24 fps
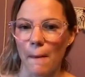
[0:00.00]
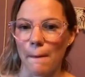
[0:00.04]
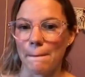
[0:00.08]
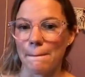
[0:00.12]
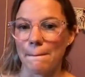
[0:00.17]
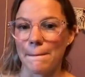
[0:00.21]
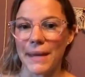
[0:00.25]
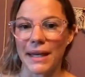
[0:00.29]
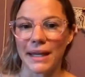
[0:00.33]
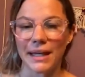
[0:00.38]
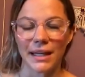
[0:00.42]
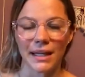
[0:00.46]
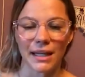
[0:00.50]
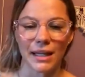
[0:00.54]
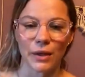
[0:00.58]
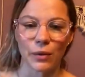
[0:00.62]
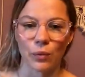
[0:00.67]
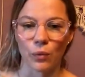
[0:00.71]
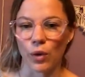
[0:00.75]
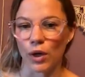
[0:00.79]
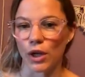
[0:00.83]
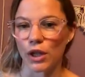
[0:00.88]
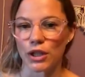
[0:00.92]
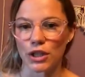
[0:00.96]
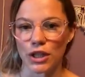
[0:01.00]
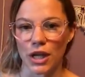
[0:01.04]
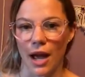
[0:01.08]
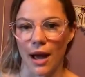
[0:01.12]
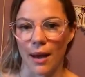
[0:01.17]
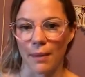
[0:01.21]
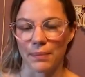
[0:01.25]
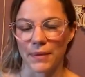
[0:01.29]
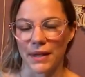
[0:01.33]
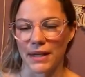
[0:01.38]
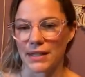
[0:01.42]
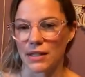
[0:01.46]
mini
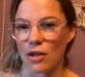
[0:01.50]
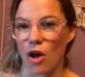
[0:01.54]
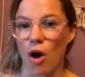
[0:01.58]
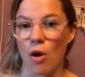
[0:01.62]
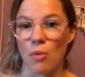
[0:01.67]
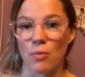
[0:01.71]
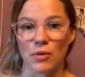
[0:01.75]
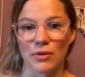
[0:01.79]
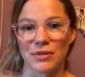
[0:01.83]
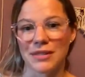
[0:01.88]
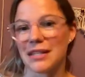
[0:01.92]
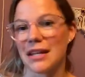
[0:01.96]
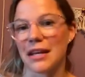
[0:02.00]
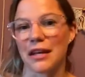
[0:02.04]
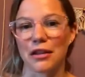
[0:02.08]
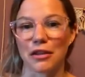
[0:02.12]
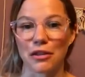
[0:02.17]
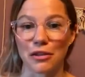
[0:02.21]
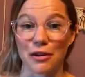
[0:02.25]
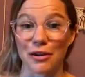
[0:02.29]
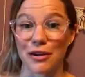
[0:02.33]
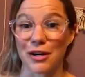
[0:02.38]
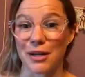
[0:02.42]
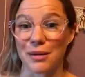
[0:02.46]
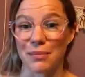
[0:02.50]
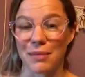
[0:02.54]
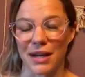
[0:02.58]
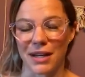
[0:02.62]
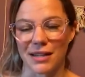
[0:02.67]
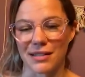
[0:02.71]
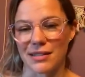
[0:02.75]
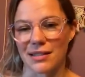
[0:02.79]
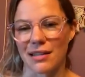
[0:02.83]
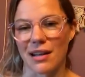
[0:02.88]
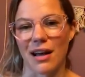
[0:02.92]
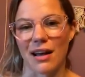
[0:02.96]
workshop that's almost like 30
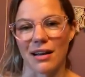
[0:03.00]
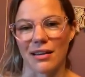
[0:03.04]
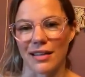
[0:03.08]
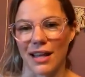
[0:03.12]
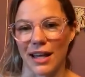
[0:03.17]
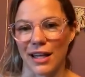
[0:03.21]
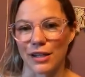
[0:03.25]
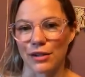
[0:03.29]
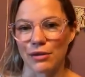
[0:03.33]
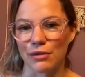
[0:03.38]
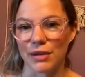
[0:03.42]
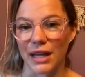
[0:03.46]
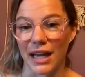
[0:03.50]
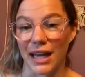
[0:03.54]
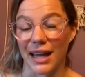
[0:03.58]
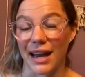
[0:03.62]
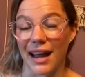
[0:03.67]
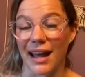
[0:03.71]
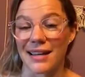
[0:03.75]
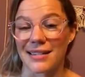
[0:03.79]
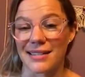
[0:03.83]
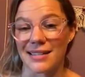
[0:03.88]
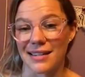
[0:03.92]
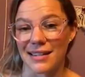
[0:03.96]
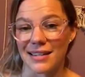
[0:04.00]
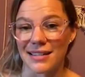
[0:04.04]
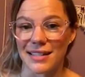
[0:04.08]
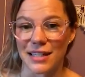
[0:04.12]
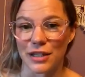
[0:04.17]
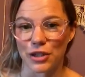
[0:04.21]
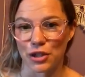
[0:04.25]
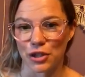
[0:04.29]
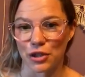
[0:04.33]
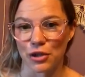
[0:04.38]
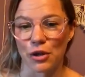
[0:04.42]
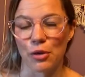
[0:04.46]
minutes long that you get as an
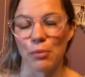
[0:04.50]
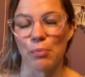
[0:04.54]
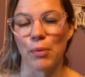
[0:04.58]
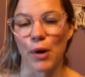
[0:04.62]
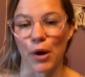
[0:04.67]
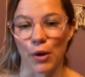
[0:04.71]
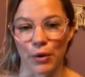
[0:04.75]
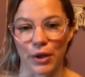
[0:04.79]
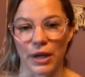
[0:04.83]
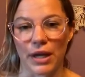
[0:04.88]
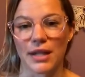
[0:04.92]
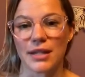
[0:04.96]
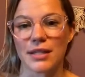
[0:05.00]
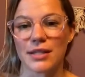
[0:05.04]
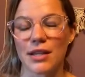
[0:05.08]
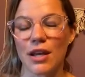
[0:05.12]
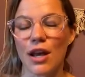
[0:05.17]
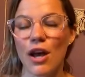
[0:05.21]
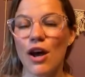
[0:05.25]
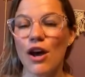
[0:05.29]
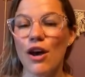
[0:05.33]
additional bonus